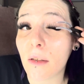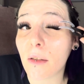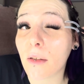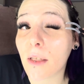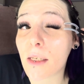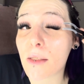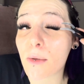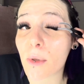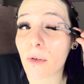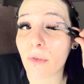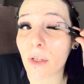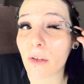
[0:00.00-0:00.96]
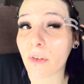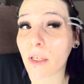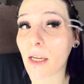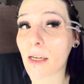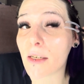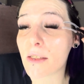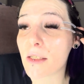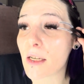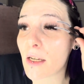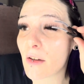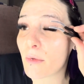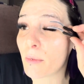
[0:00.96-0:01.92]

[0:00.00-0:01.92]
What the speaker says: that's what Fluffy has. They have